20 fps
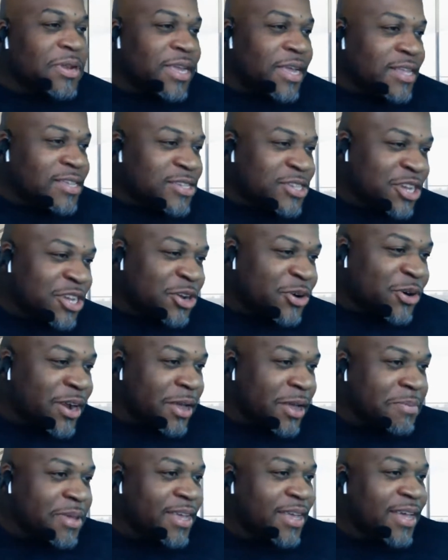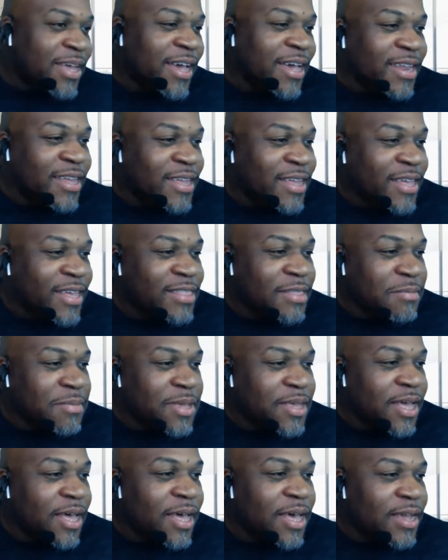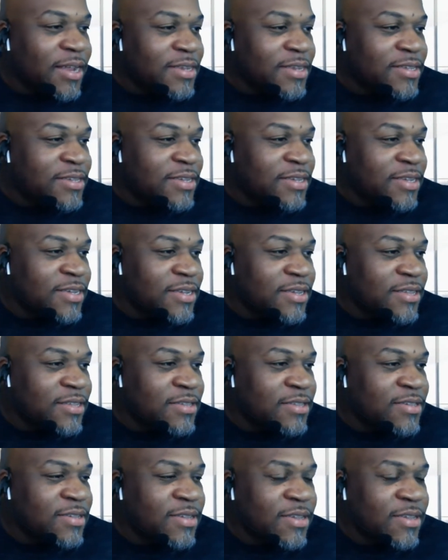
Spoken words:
Instagram can kind of get the behind the scenes